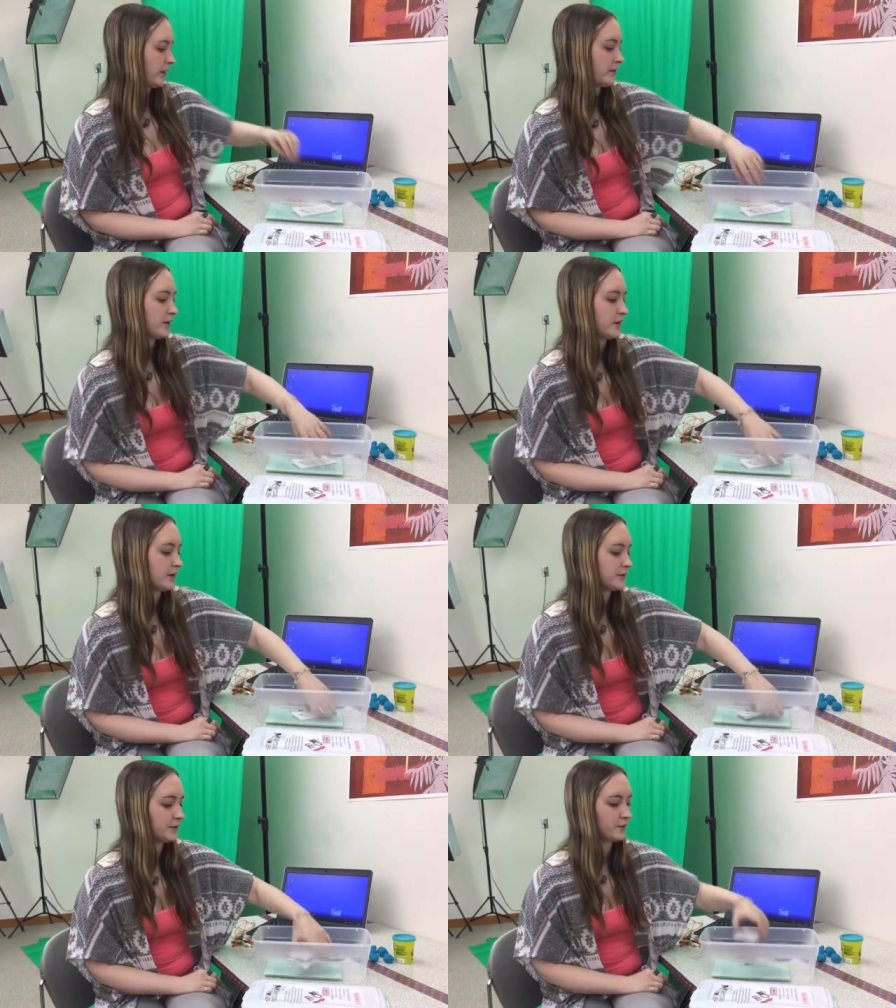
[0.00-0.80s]
And then
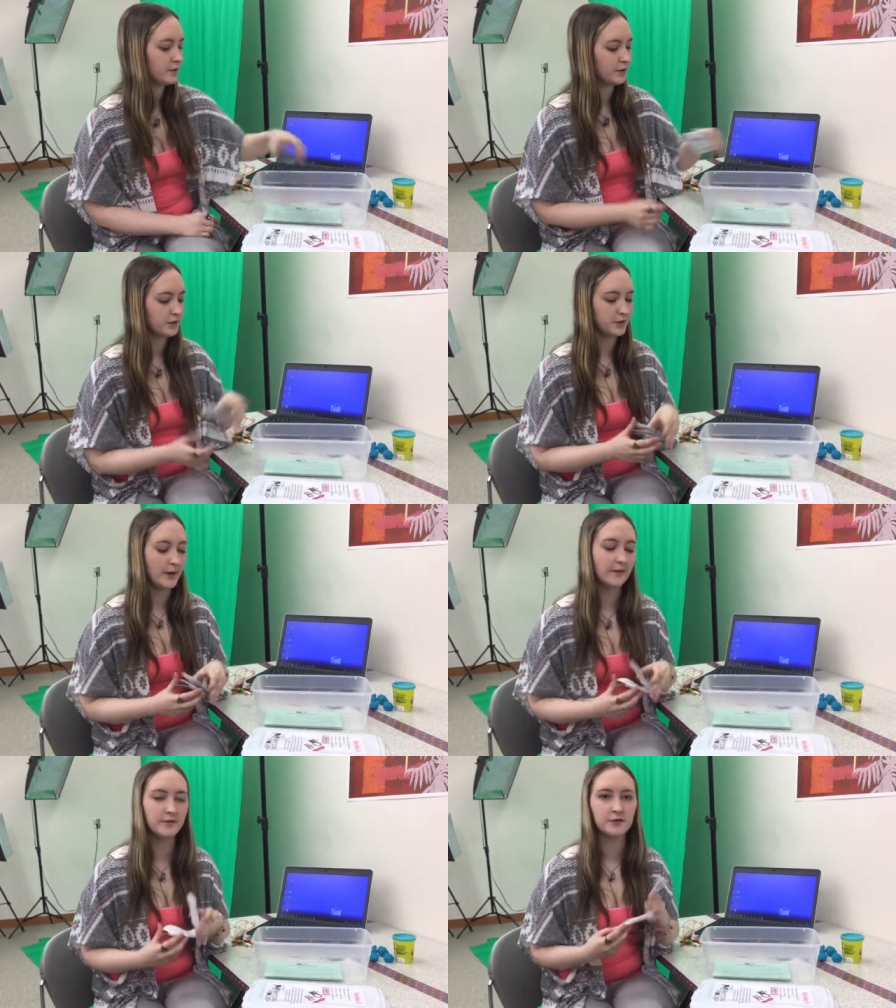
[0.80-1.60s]
also, of course,
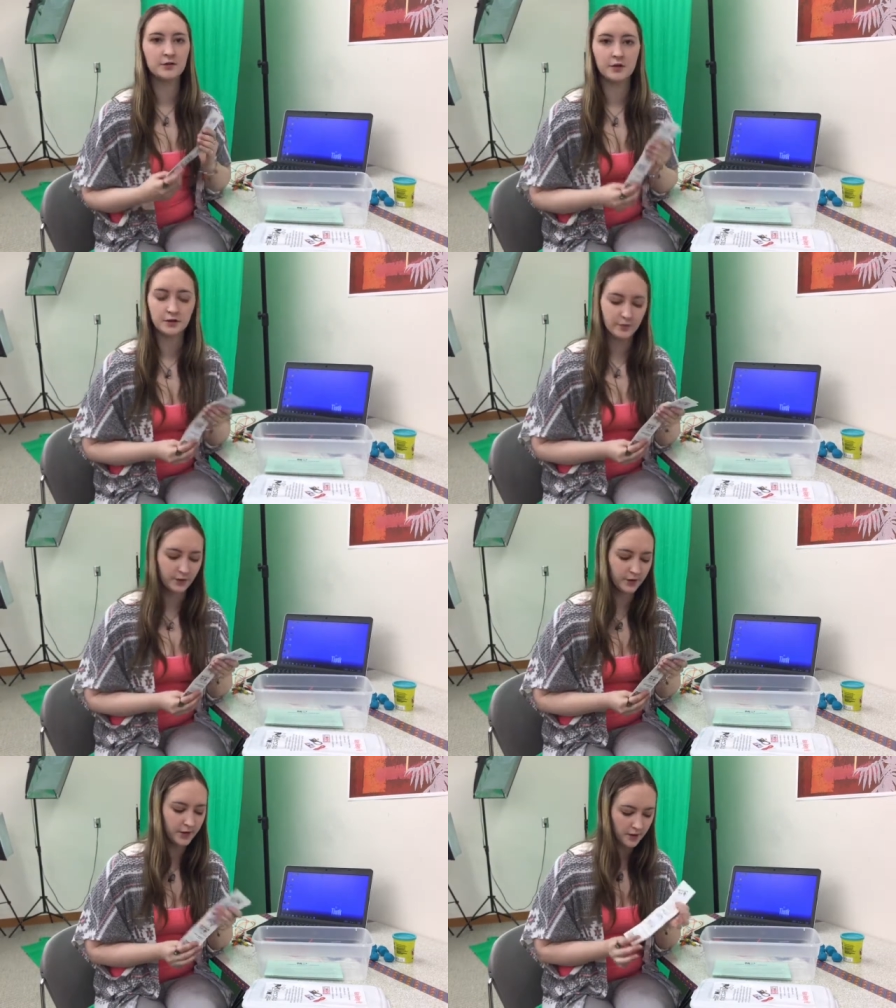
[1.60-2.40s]
you have the instruction
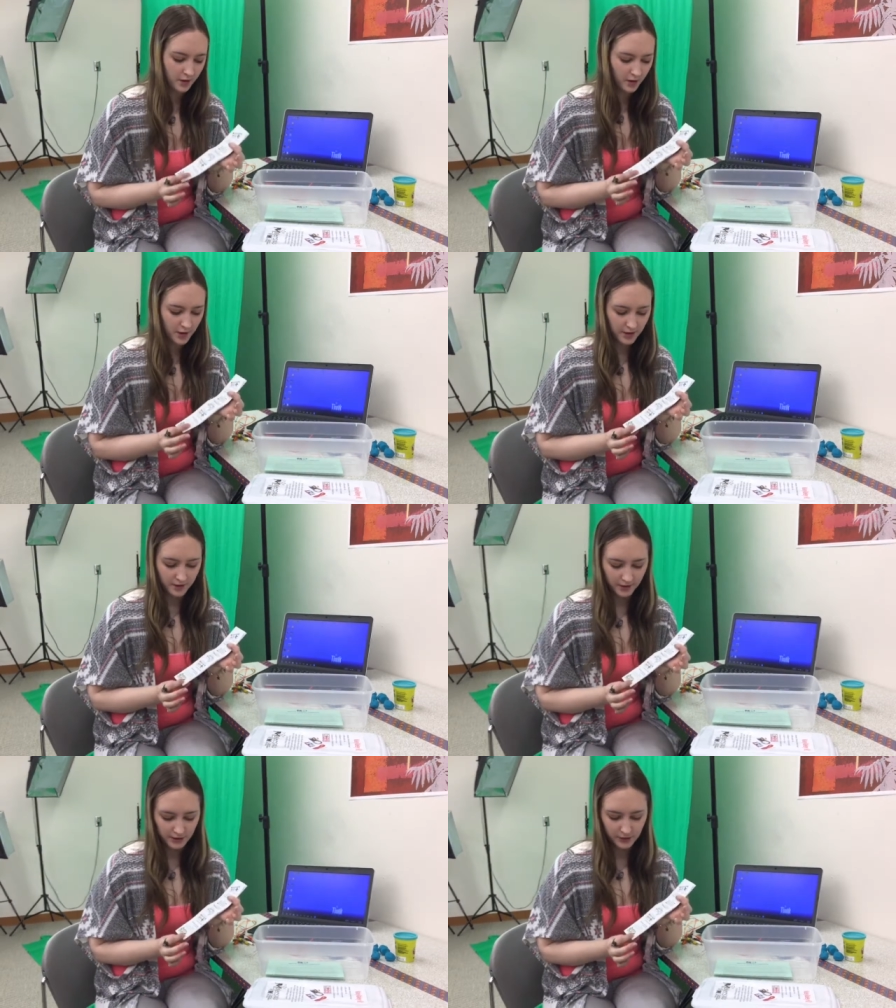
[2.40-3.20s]
booklet
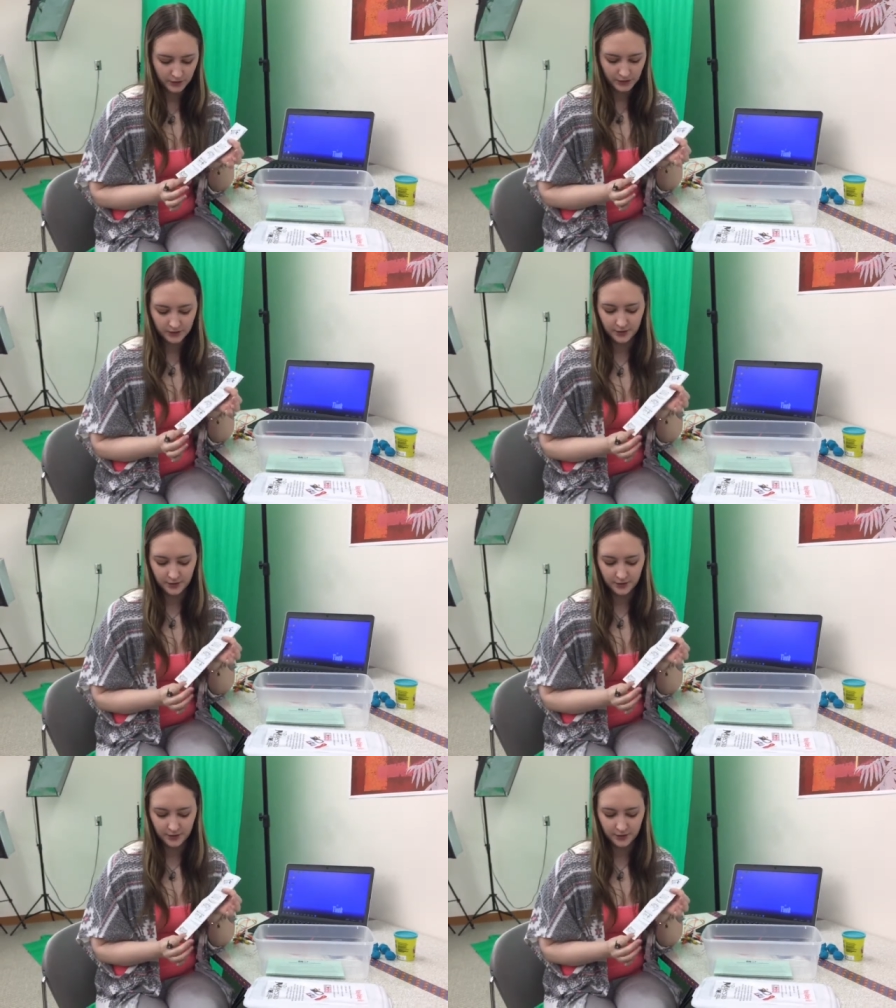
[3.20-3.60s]
in case you